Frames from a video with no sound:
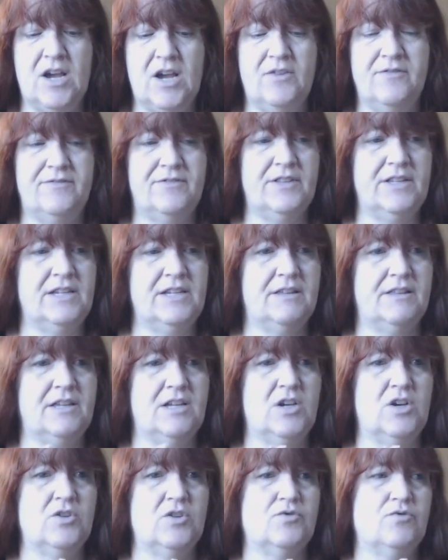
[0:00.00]
Hopefully
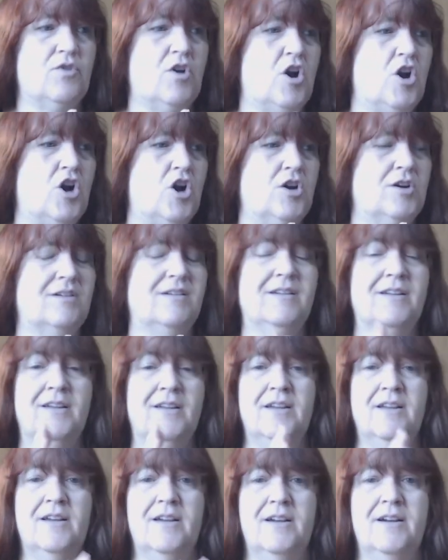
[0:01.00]
nothing goes wrong
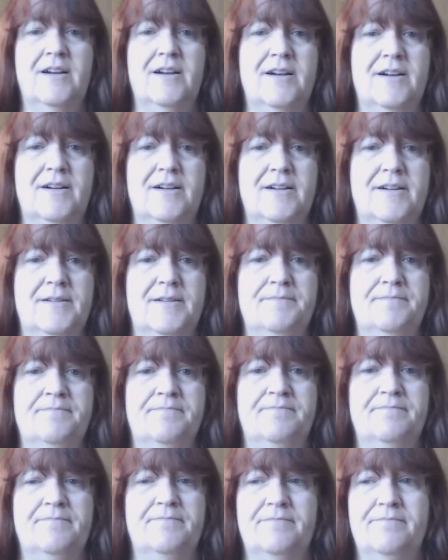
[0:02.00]

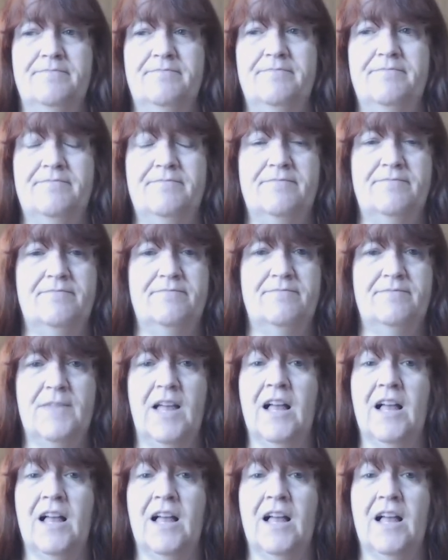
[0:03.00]
um,